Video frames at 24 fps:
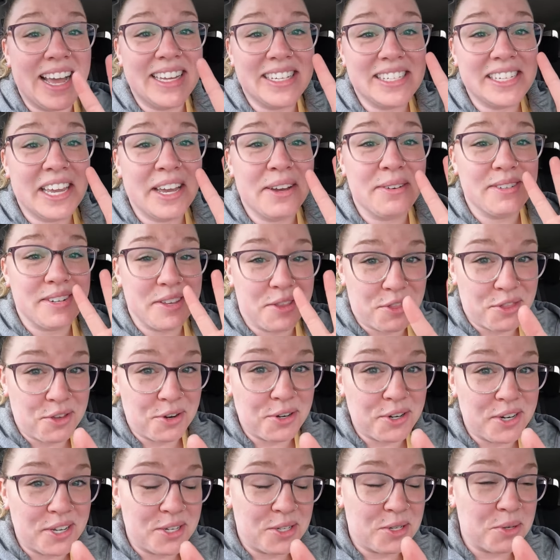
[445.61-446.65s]
I had to count to
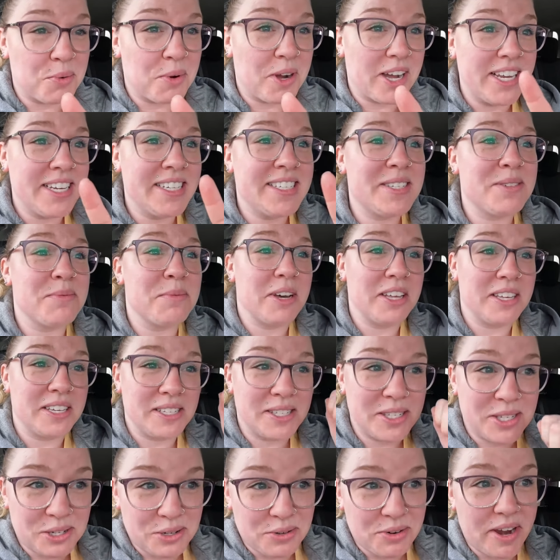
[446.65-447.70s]
30 twice while
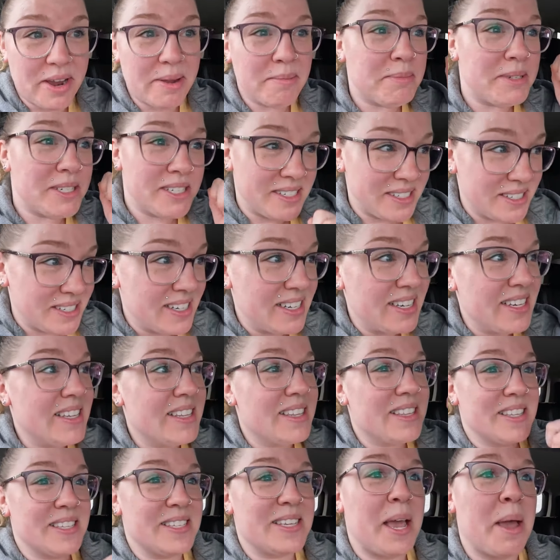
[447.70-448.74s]
he scraped
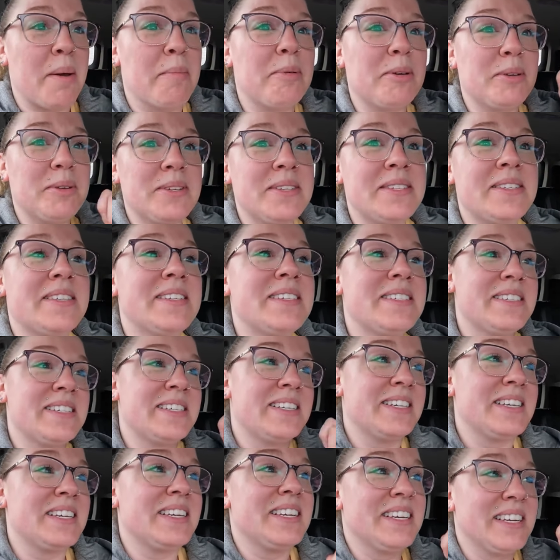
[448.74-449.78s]
the samples.
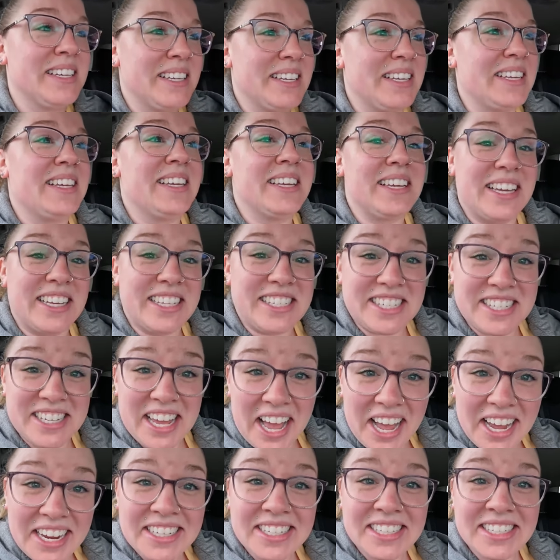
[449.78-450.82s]
It
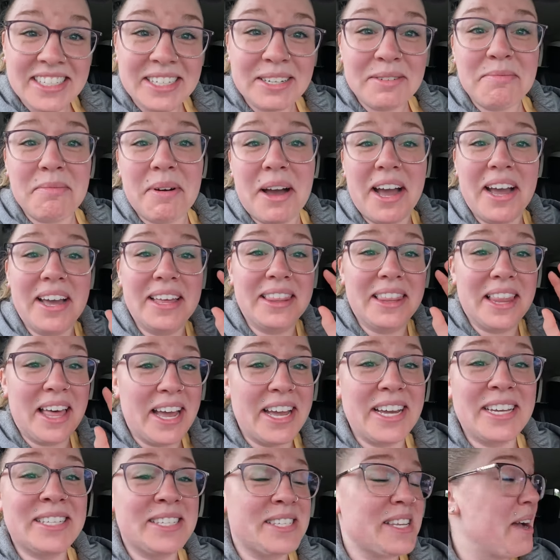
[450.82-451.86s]
sucked my
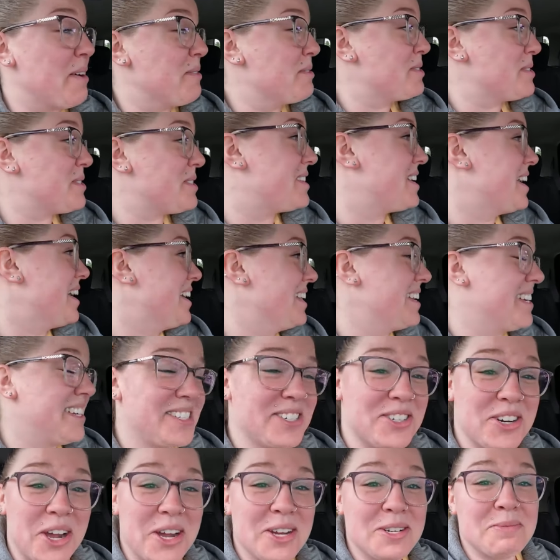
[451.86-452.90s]
legs, I was just
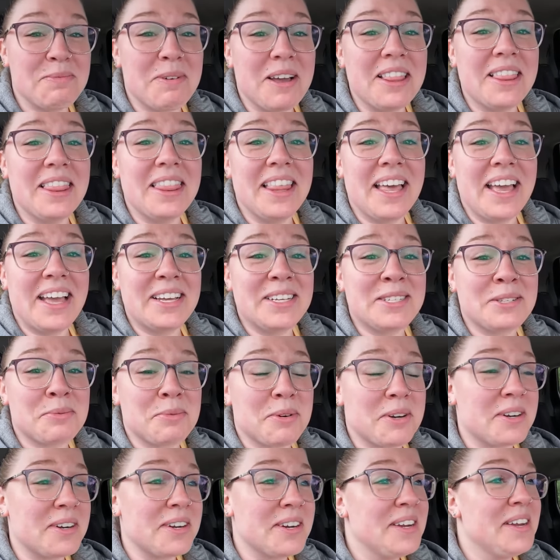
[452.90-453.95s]
telling Josh, my legs
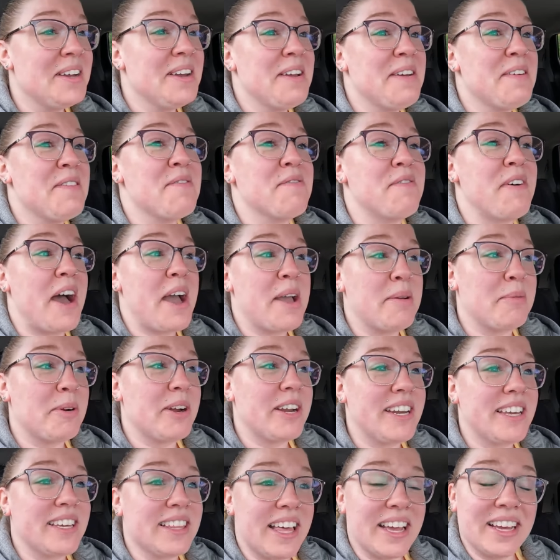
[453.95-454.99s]
were
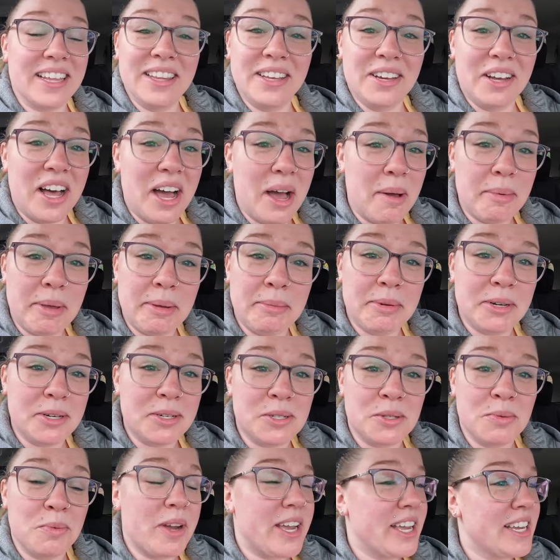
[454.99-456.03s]
vibrating like a little
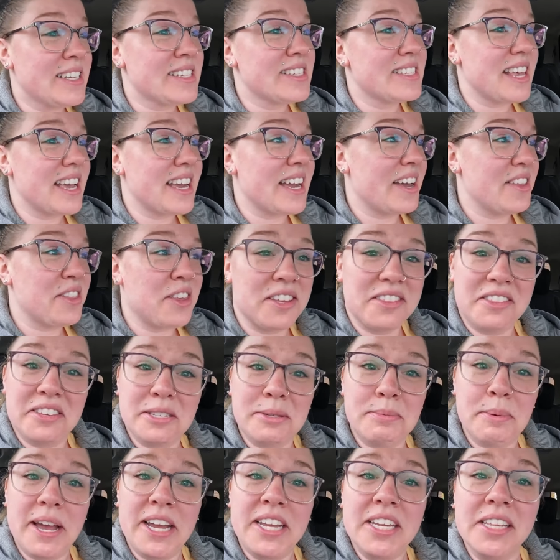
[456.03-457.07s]
hummingbird's wings. Like I thought the
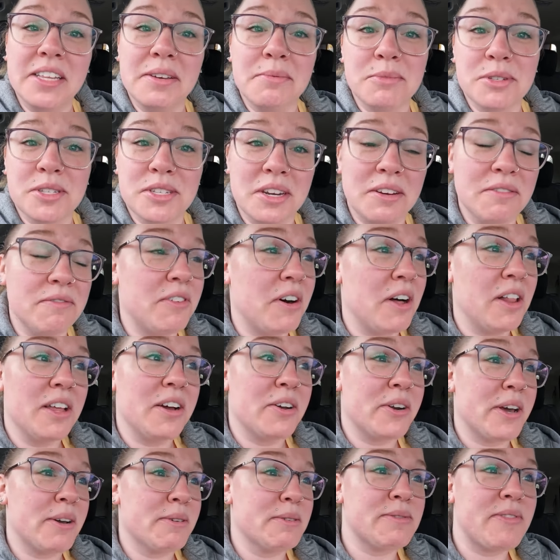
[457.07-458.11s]
speculum was gonna fall
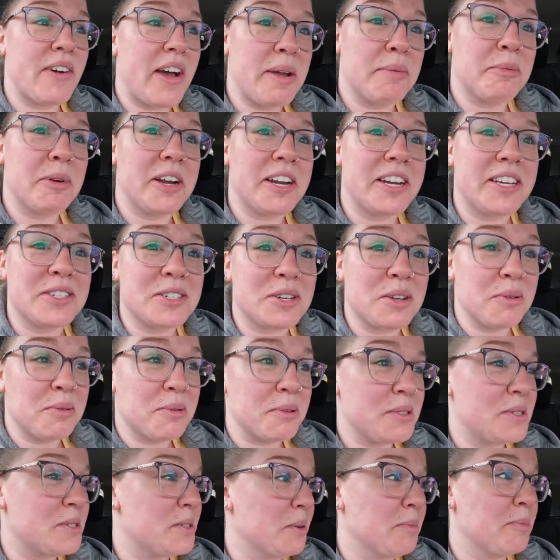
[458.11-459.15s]
out. I was vibrating
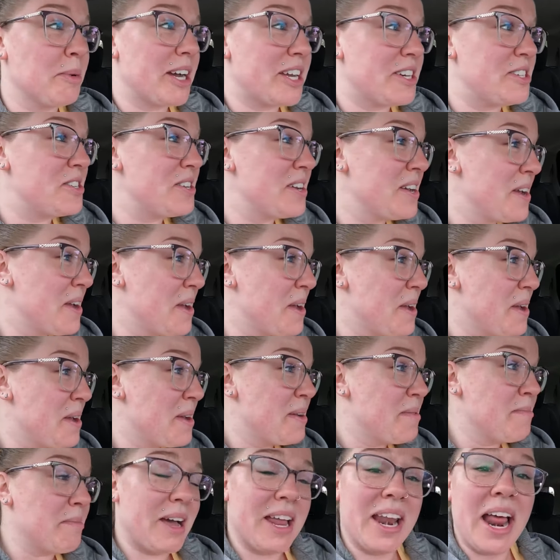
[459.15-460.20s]
so, so much.
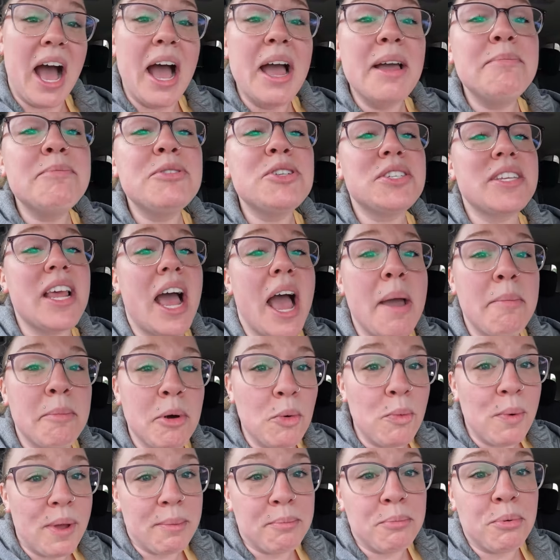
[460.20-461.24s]
But I'm just, I'm
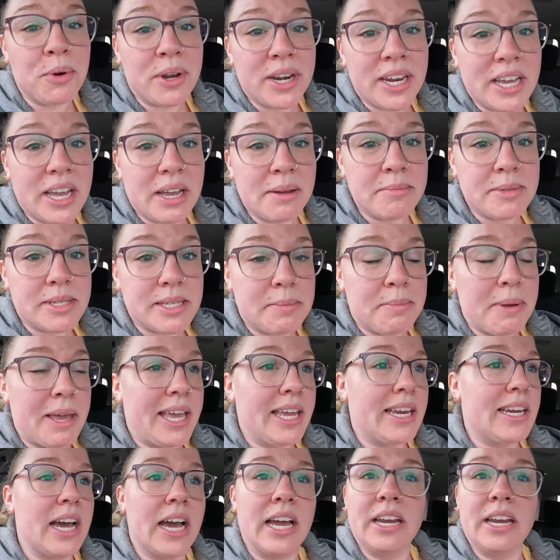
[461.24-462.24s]
a wimp when it comes to pain.